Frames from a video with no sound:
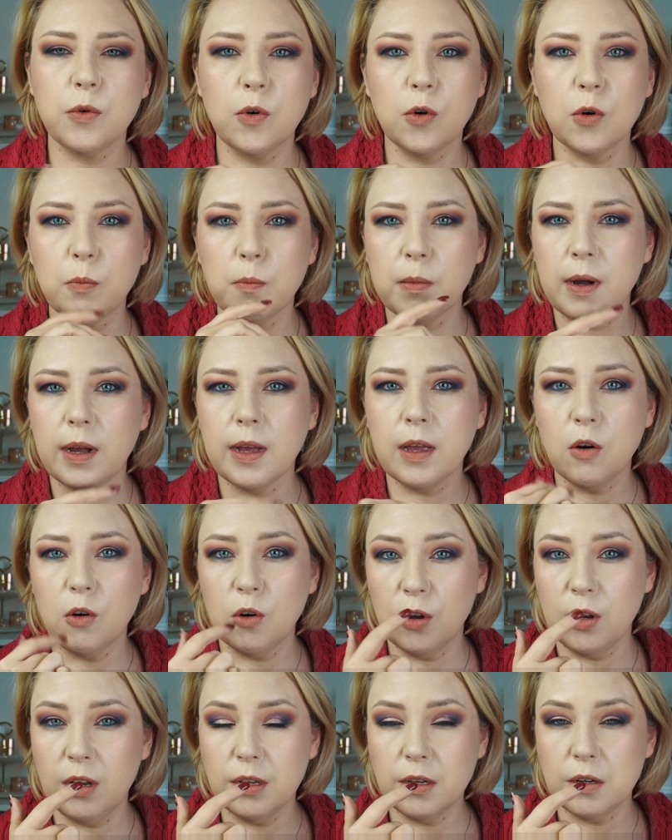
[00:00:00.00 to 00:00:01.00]
on my
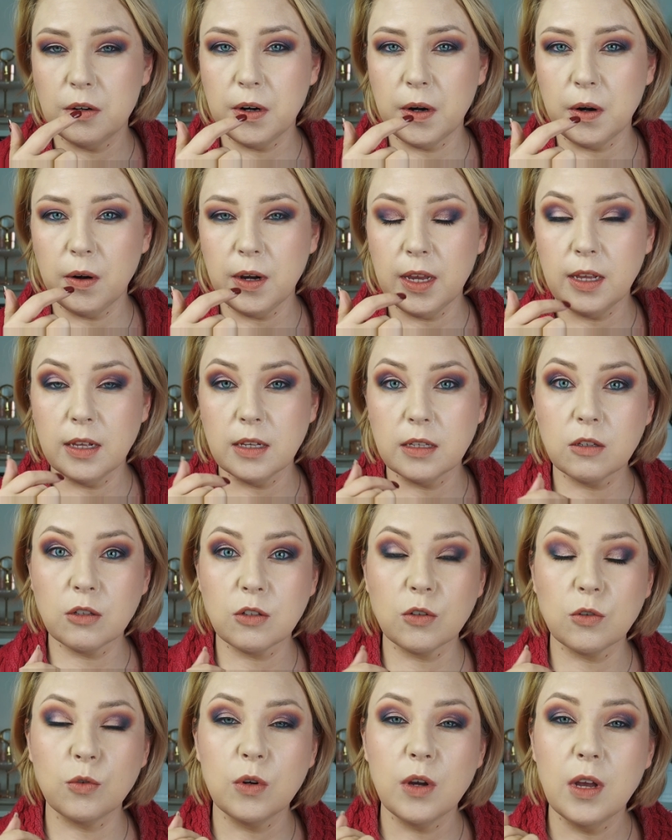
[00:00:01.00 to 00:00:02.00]
oilier areas,
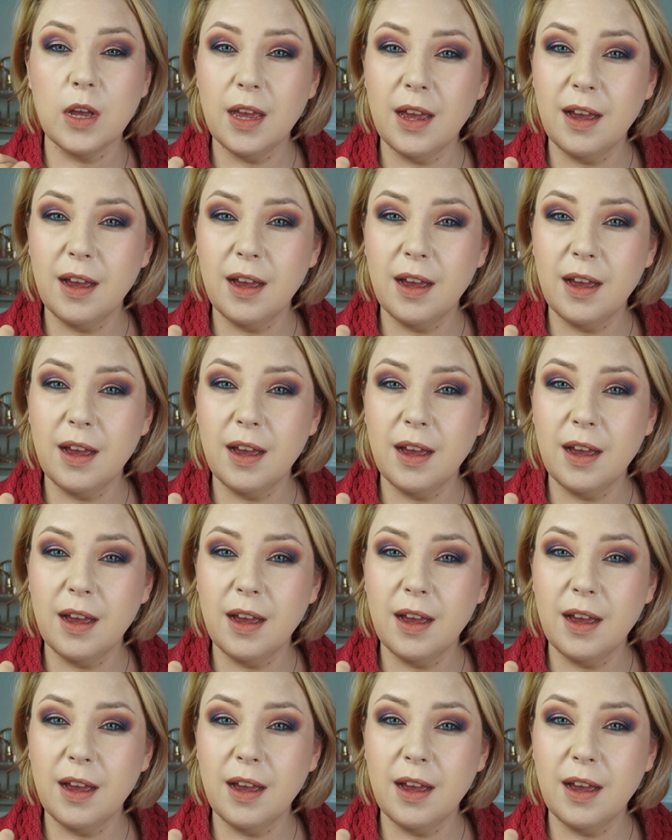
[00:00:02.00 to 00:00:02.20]
so